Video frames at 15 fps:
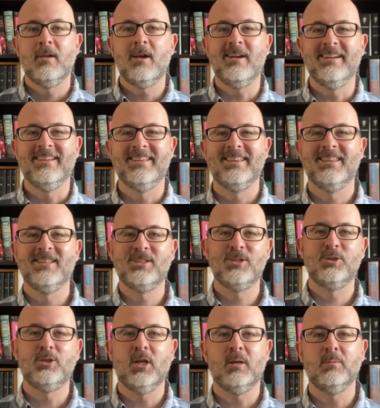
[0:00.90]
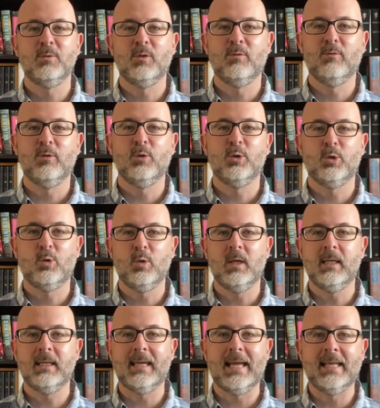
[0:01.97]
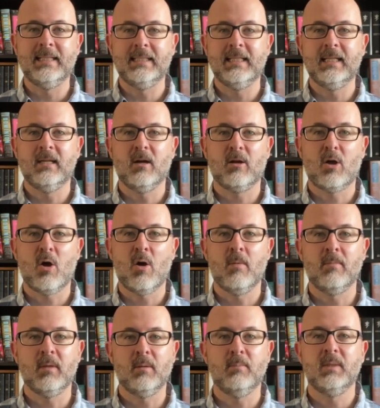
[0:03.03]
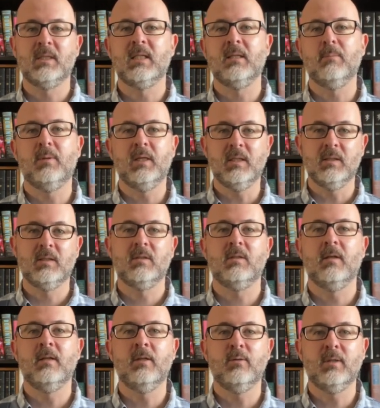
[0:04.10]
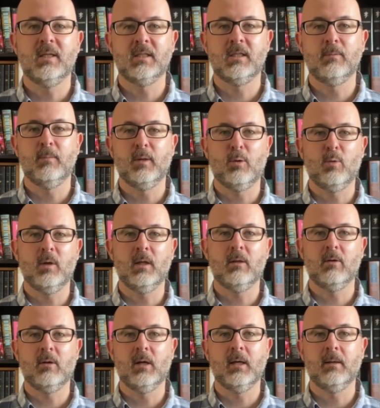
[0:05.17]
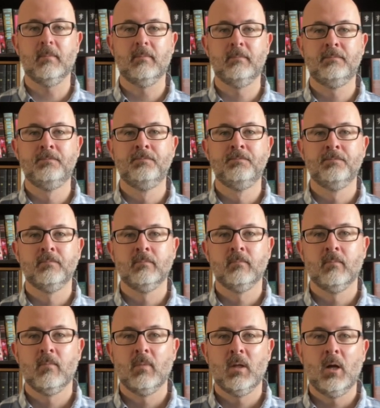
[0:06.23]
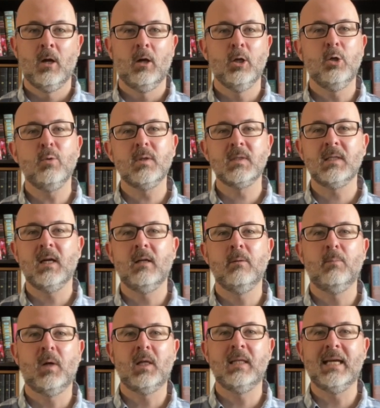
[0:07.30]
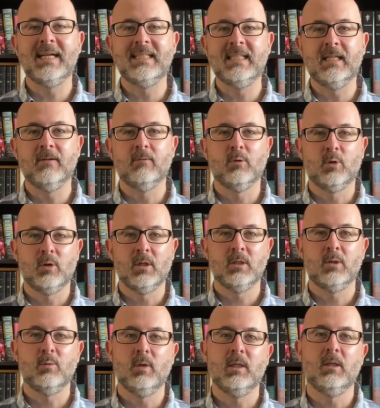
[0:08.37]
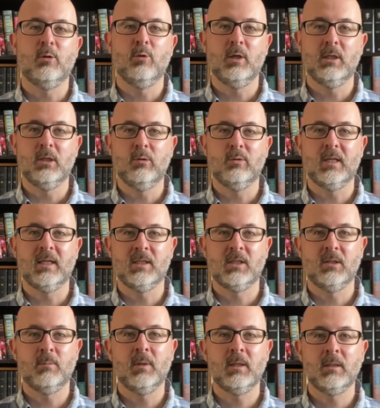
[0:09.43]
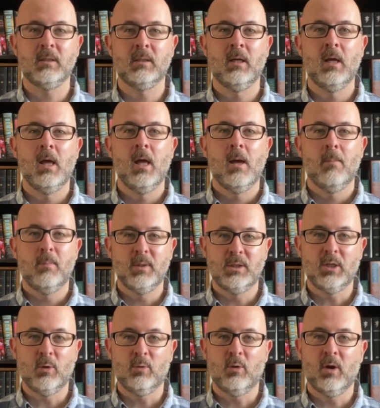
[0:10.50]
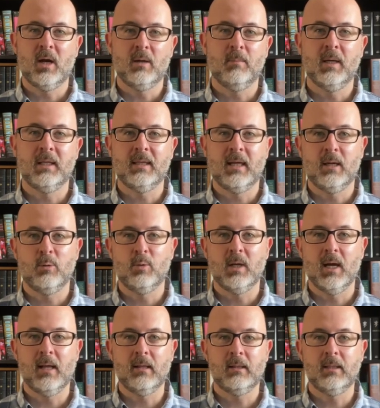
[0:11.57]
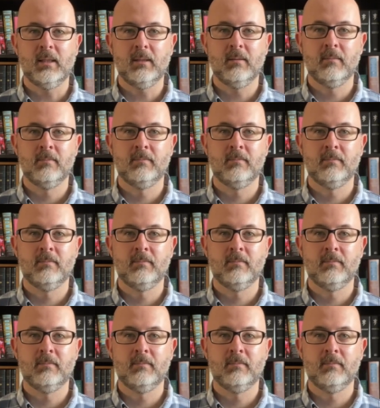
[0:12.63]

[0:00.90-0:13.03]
Hi, this is James of FluentGreek.nt.com, the missing piece in New Testament Greek learning. Are you excited by the idea of learning to read the Greek New Testament, but don't know how to make that a reality?